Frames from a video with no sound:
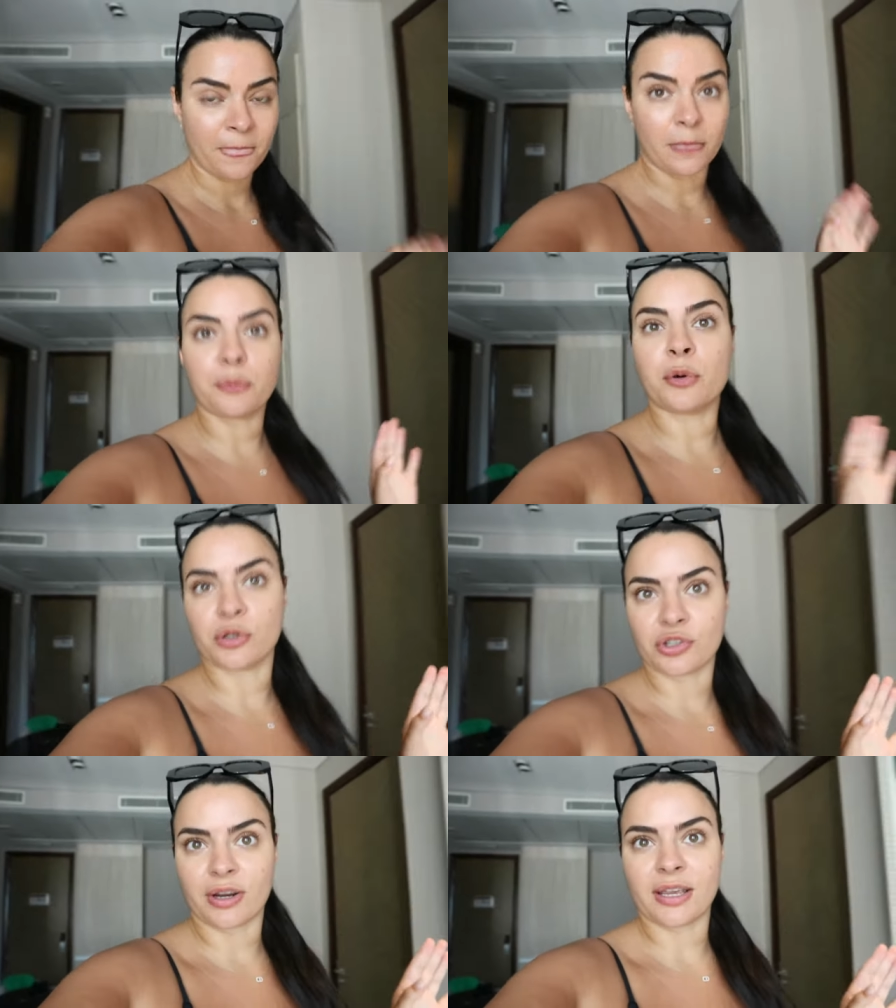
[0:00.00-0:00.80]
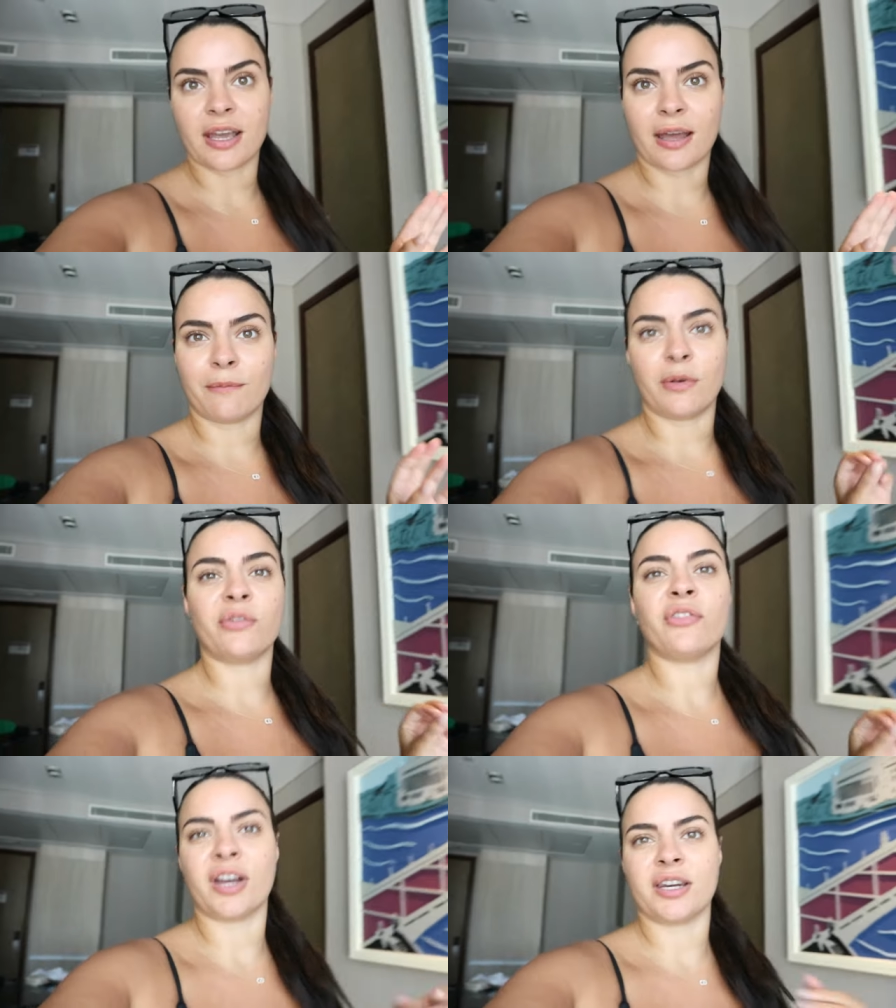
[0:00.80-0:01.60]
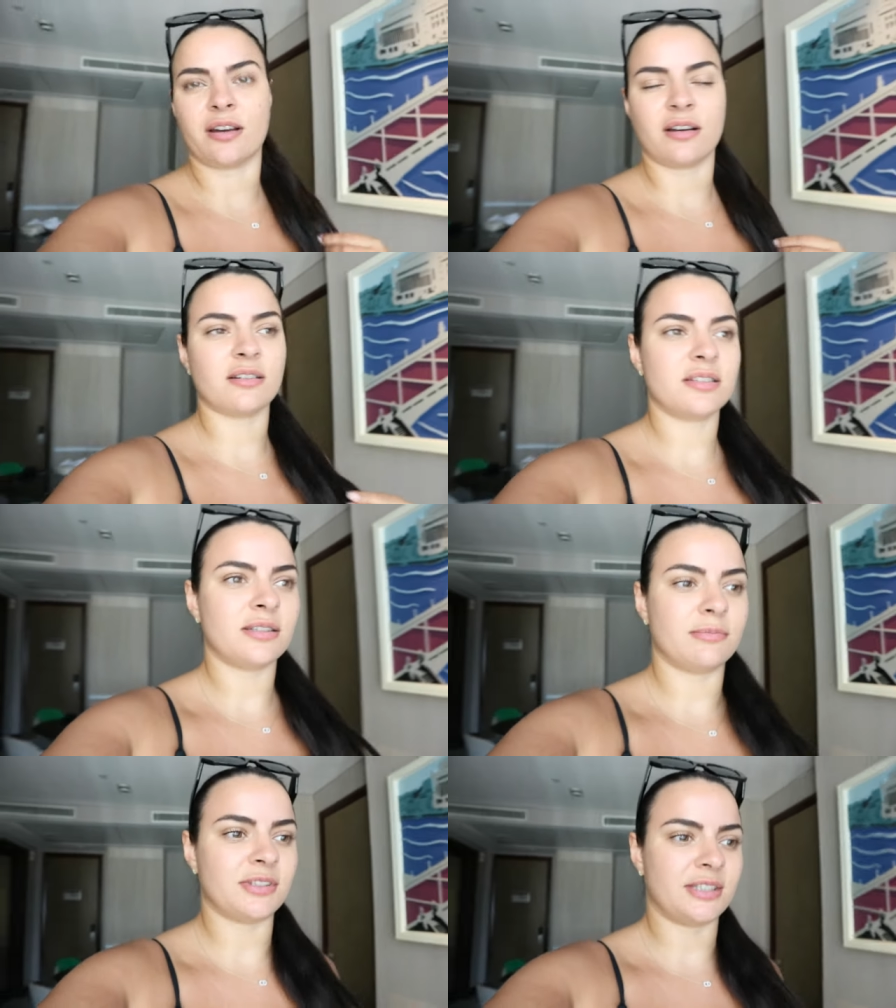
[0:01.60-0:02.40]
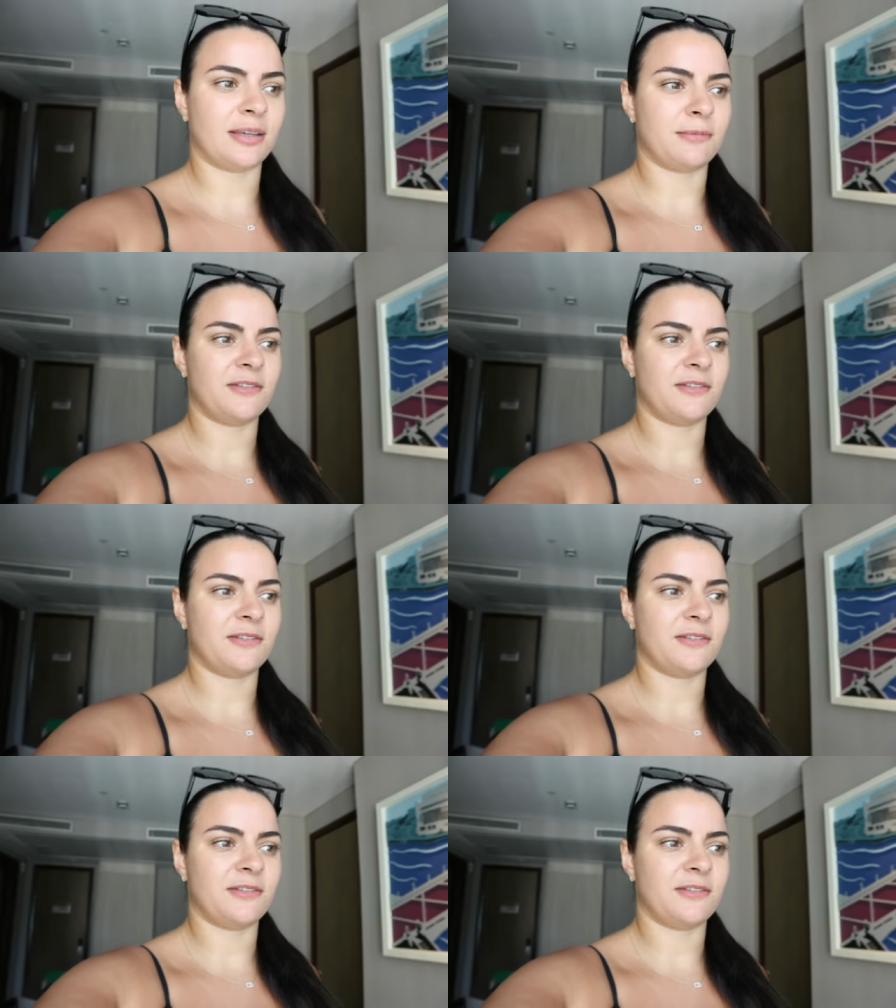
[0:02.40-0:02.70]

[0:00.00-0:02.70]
the Portrait um, of Fine Arts Museum